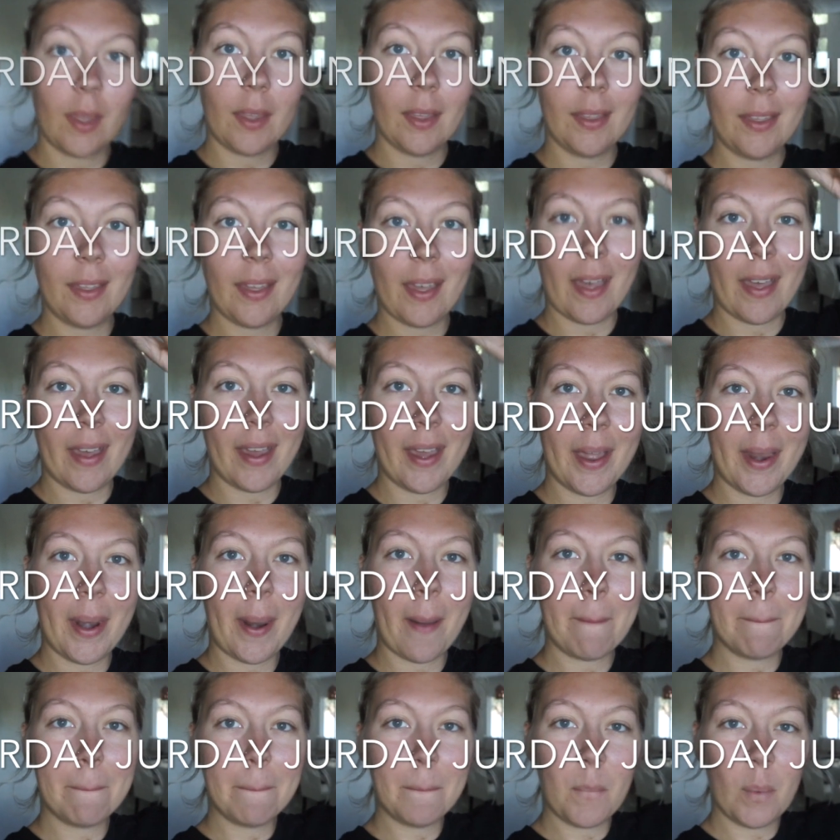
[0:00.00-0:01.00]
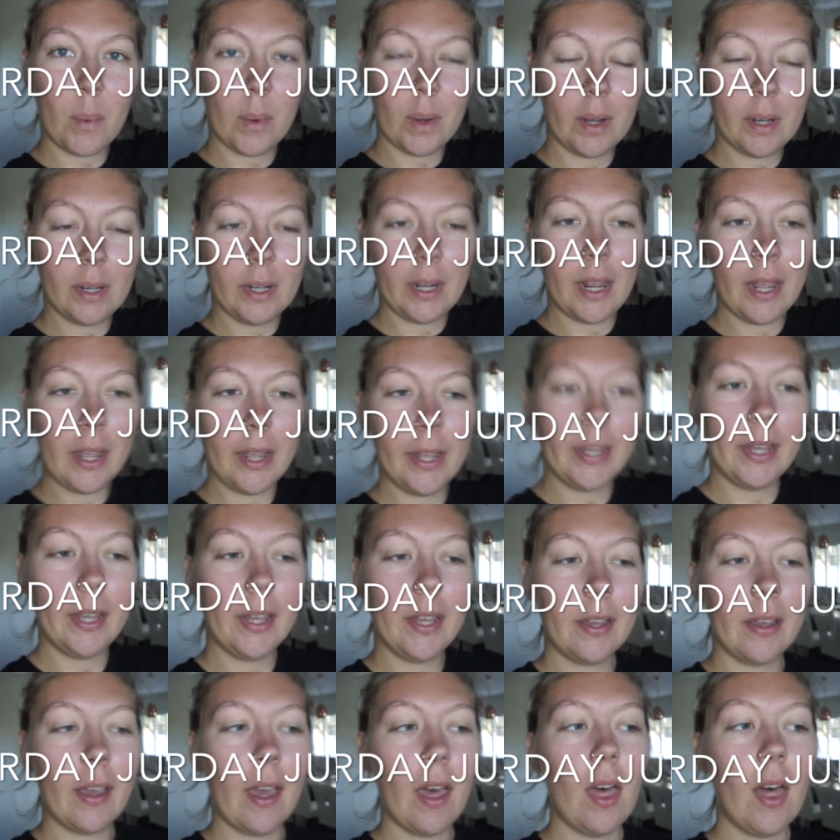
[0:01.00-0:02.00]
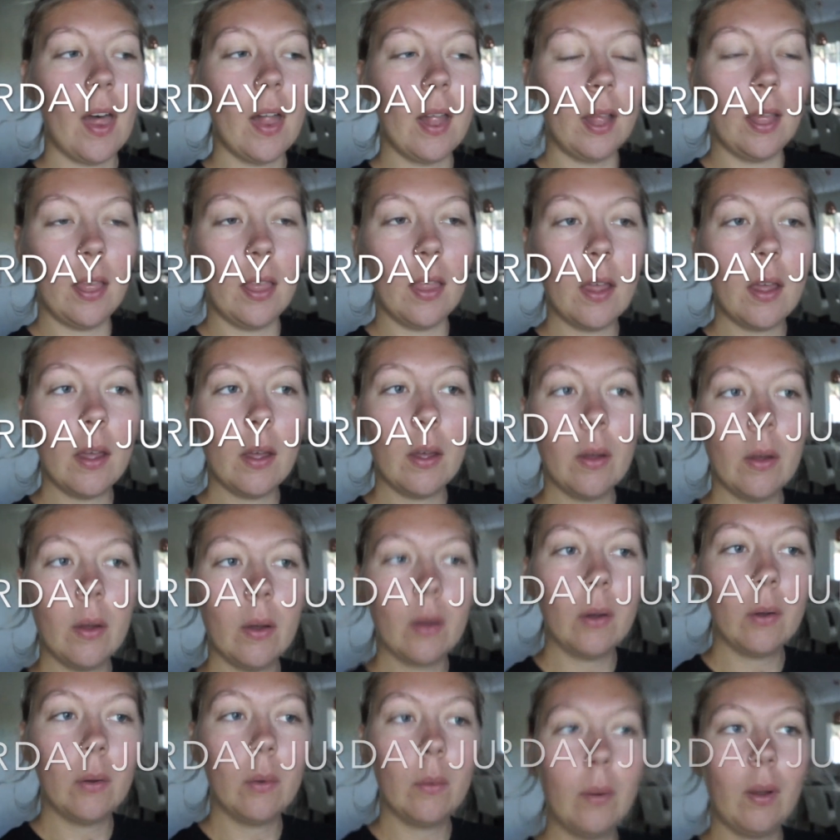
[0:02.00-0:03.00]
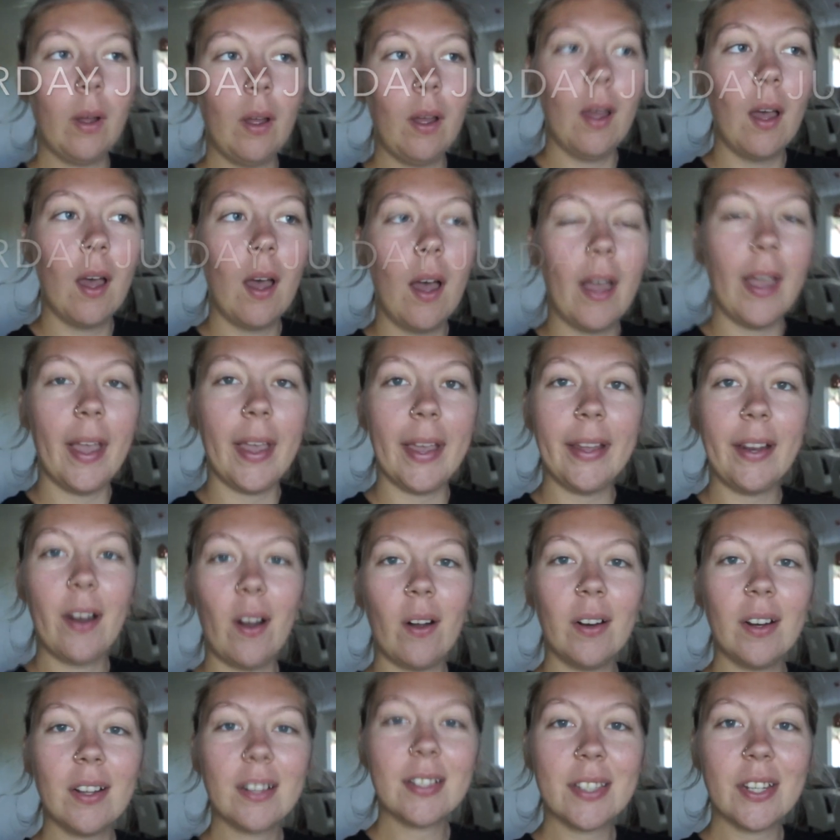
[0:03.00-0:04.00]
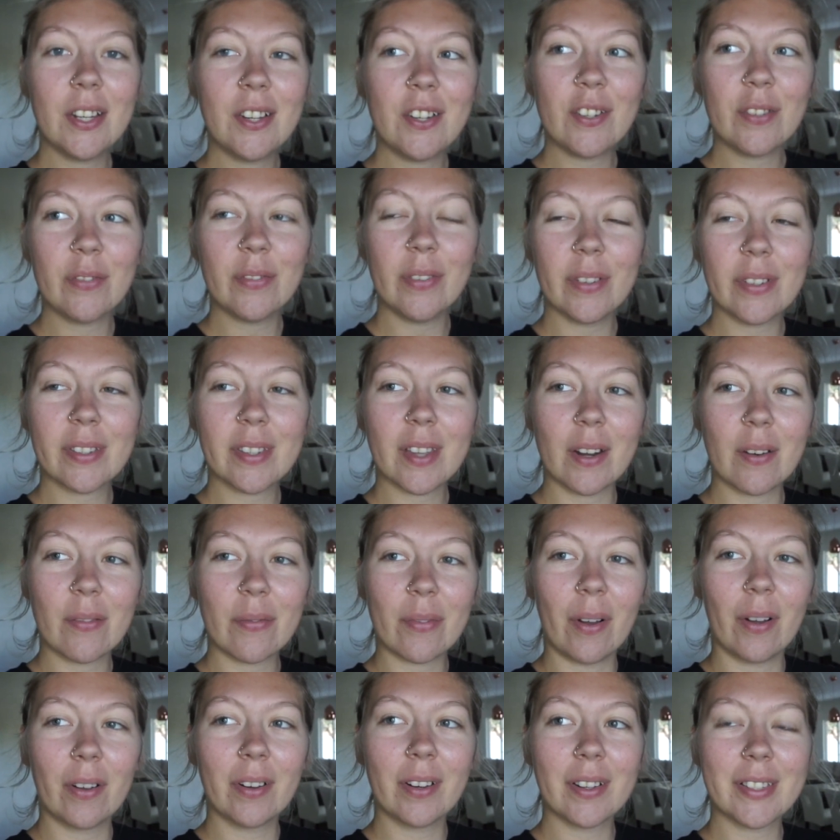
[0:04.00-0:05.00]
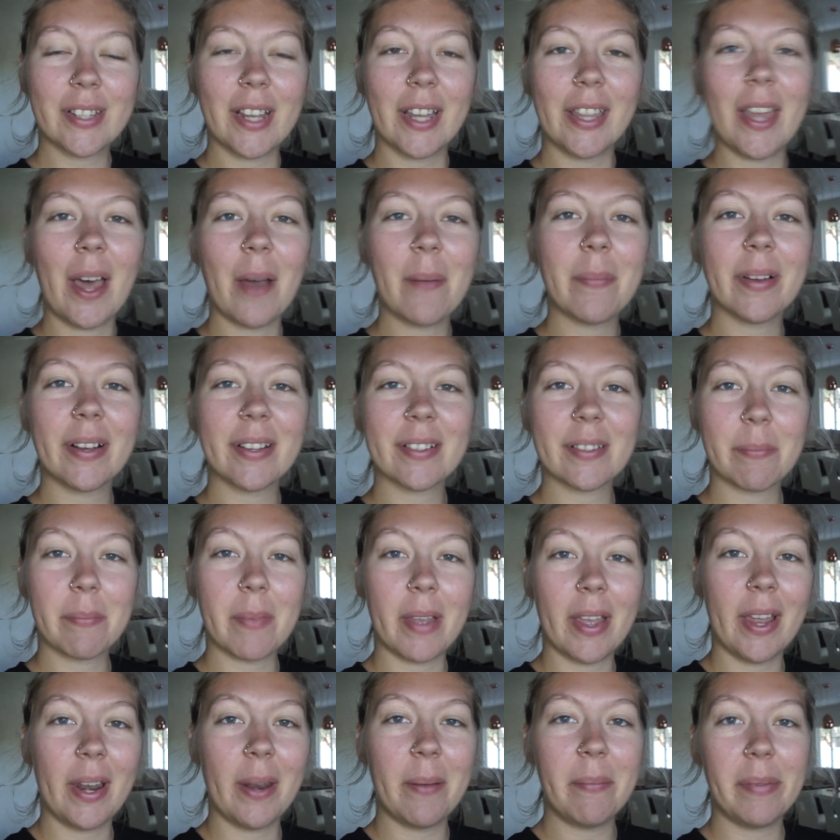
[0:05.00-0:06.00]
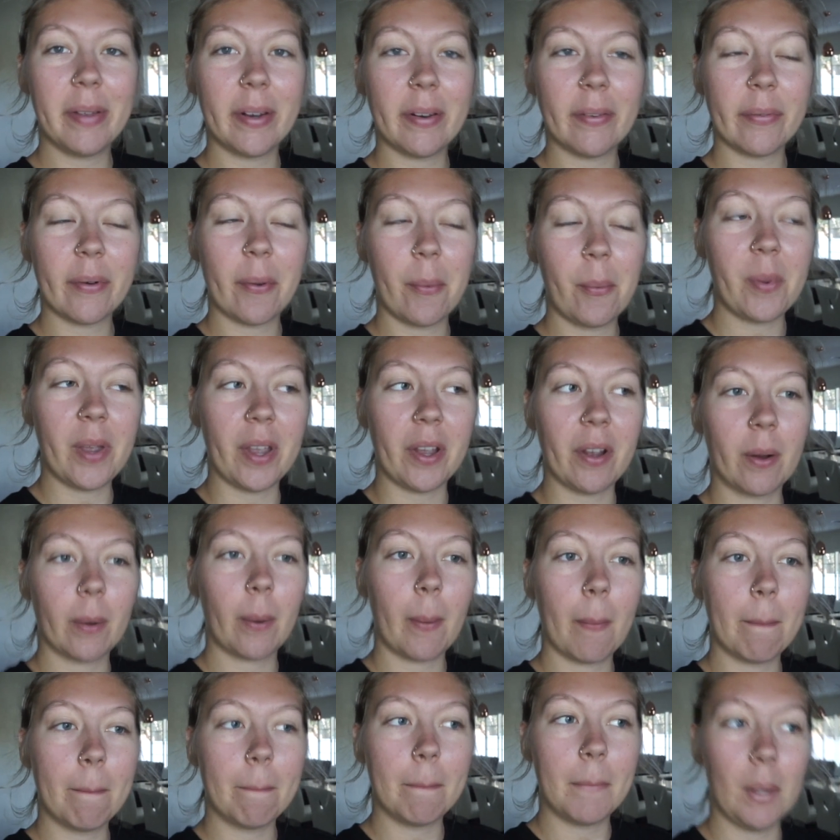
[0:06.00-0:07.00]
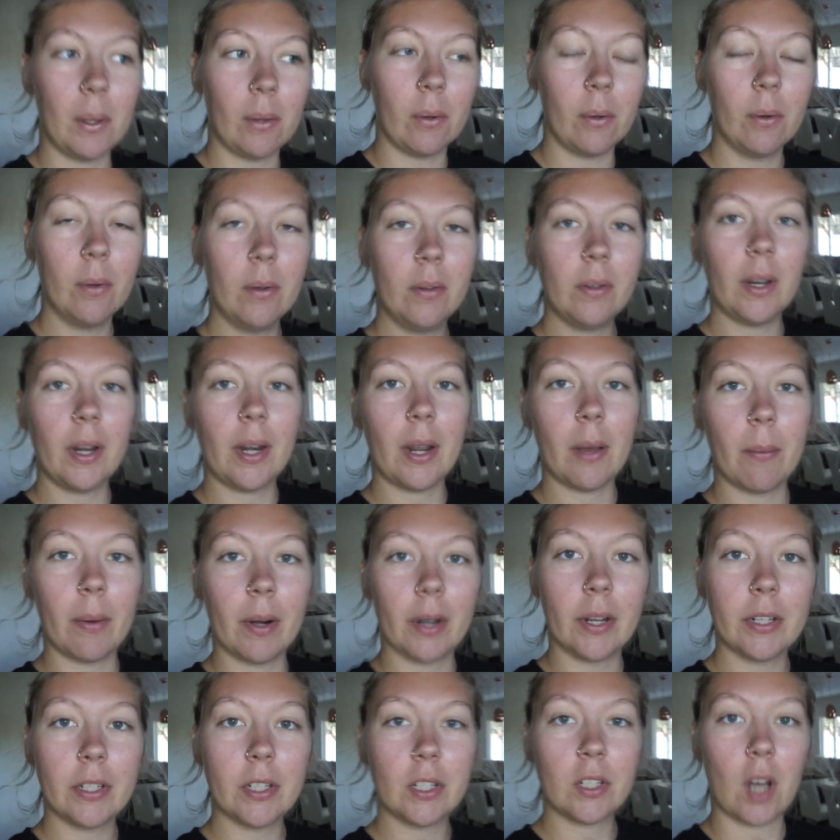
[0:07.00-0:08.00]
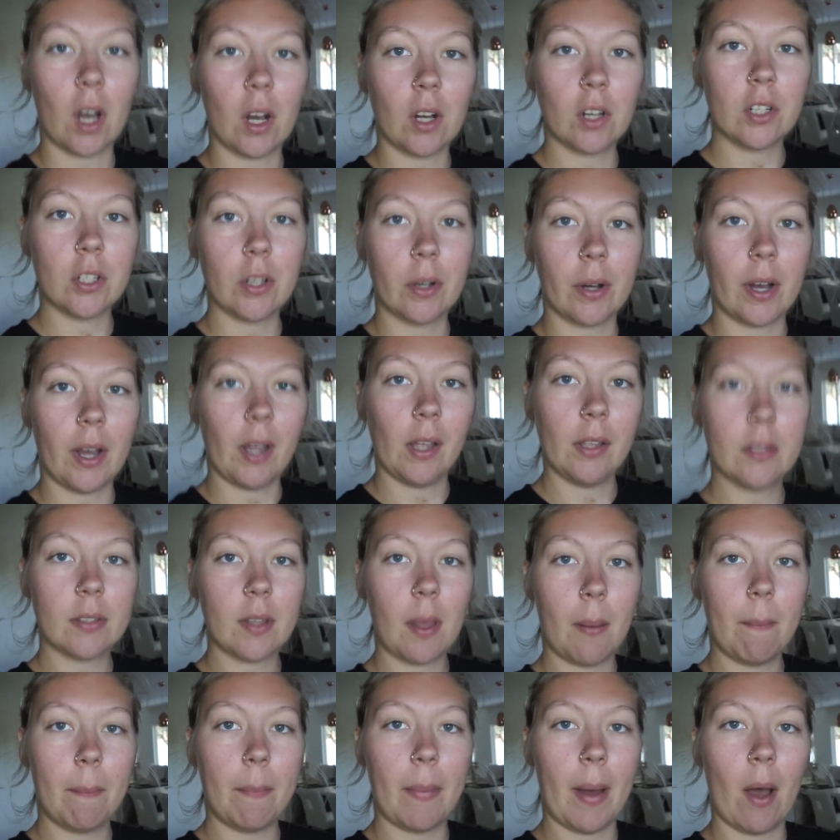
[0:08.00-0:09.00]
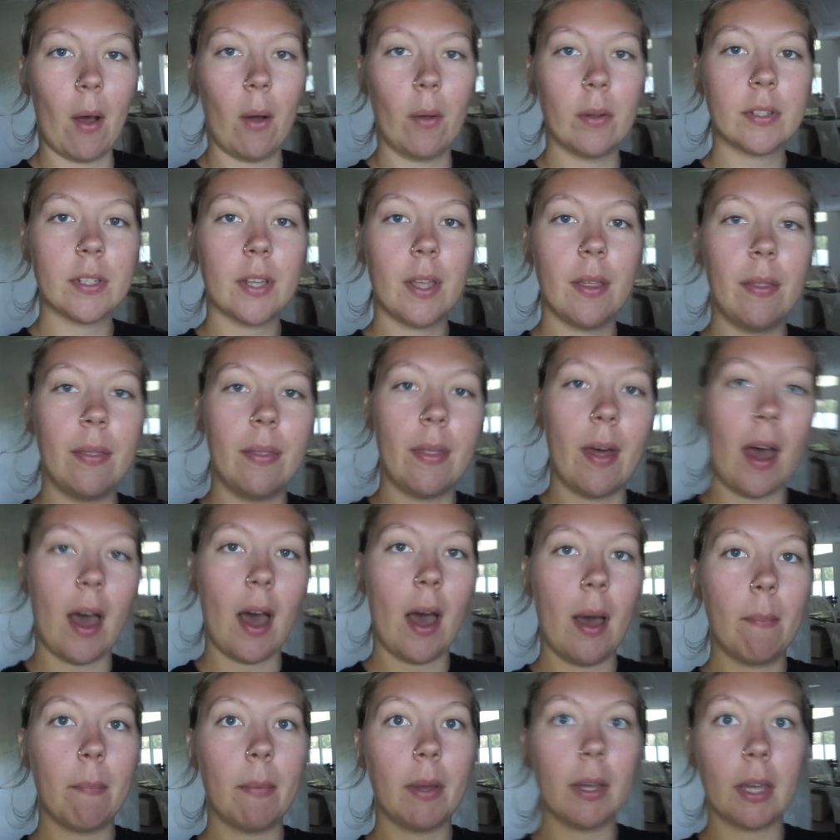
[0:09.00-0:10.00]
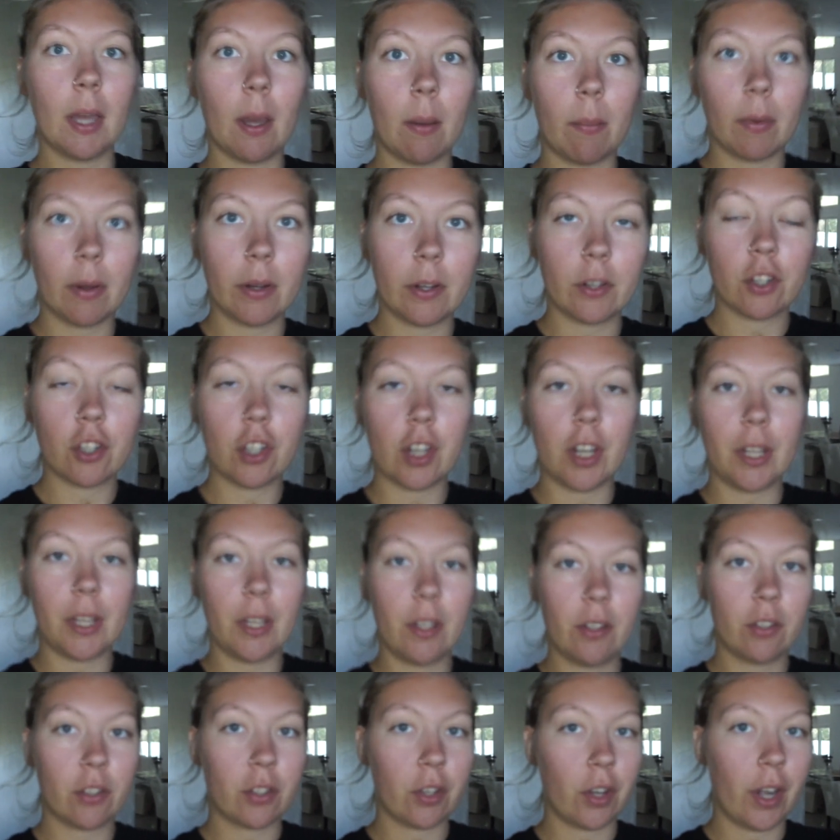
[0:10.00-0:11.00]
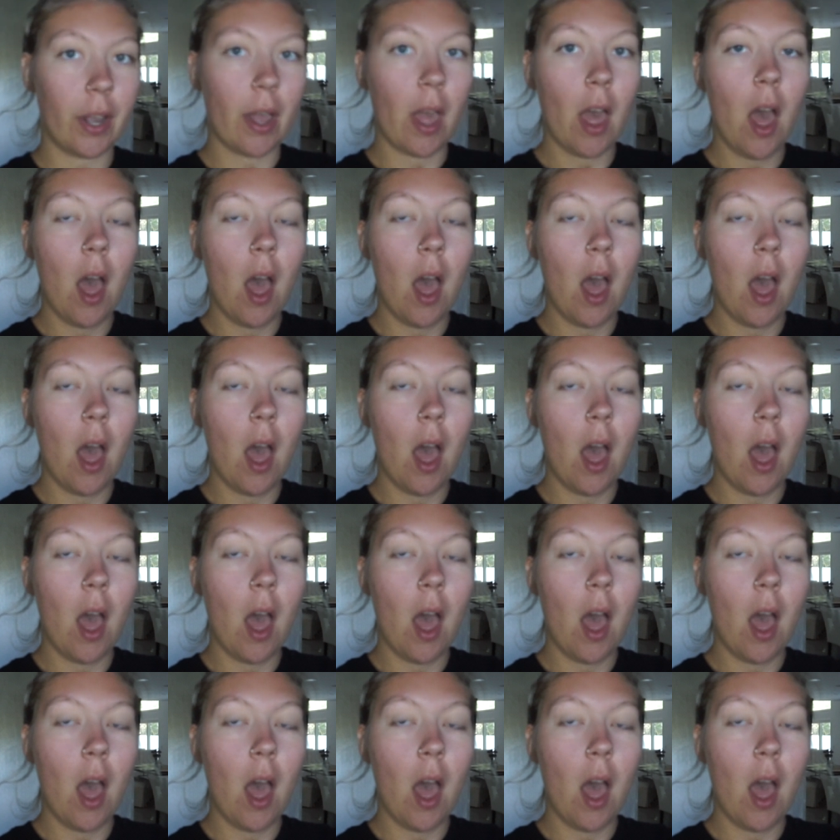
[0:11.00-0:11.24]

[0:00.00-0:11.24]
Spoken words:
Good morning, hello. It honestly just feels kind of wrong to say that because I'm in a bit of a weird mood and I wanted to talk to you guys about that. My camera is shaking, sorry.